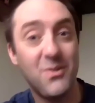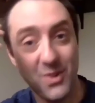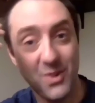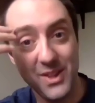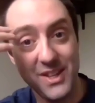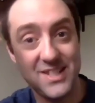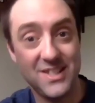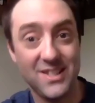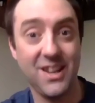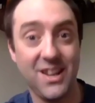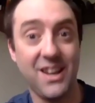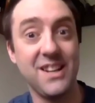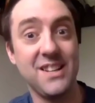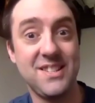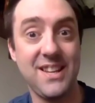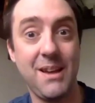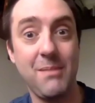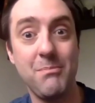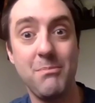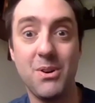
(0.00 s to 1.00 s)
so you've got this
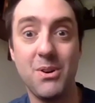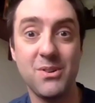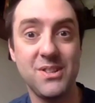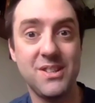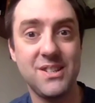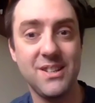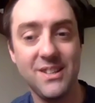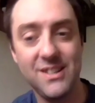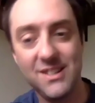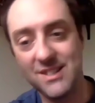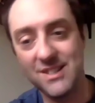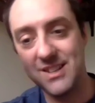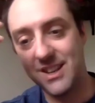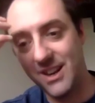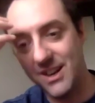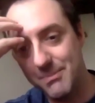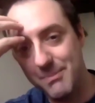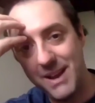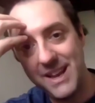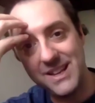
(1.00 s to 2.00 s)
kind of sandbox
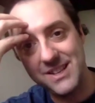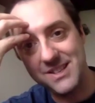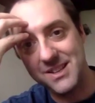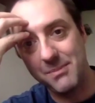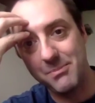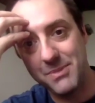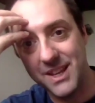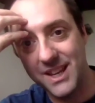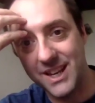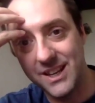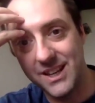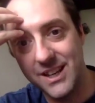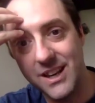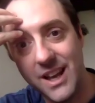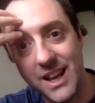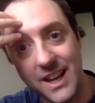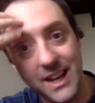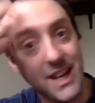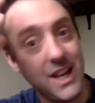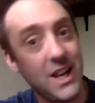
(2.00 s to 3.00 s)
to kind of make
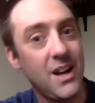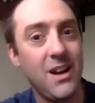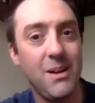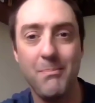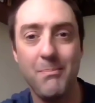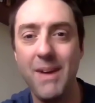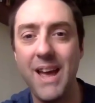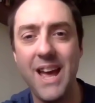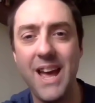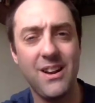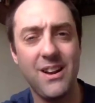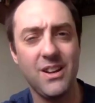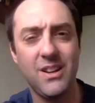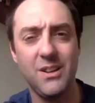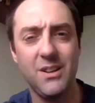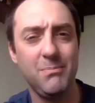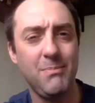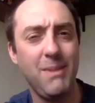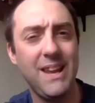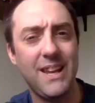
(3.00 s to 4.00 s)
something, and you're like, oh
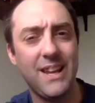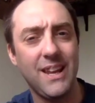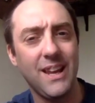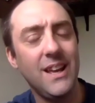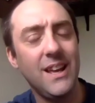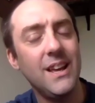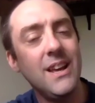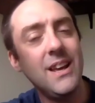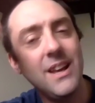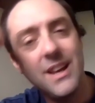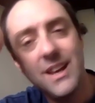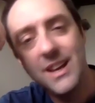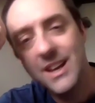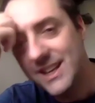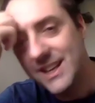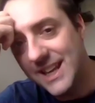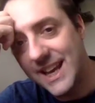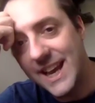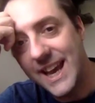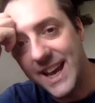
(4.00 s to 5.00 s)
man, I could make.
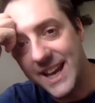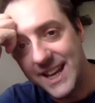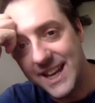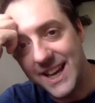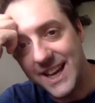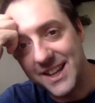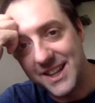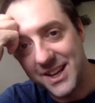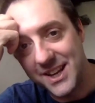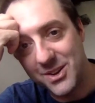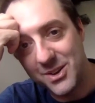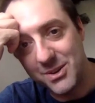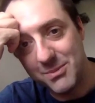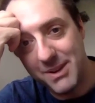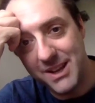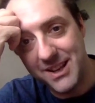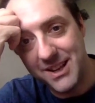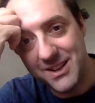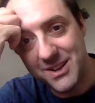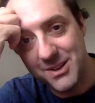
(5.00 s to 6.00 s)
Yeah,
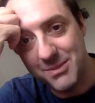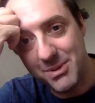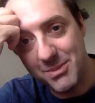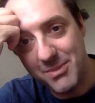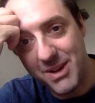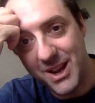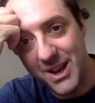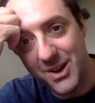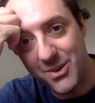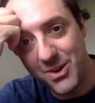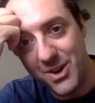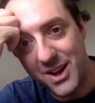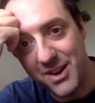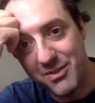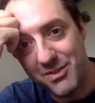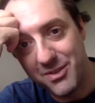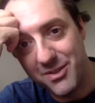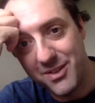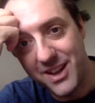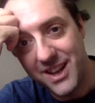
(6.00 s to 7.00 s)
that could be my
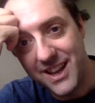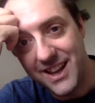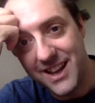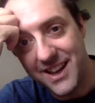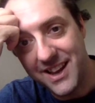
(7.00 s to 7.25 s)
whole life.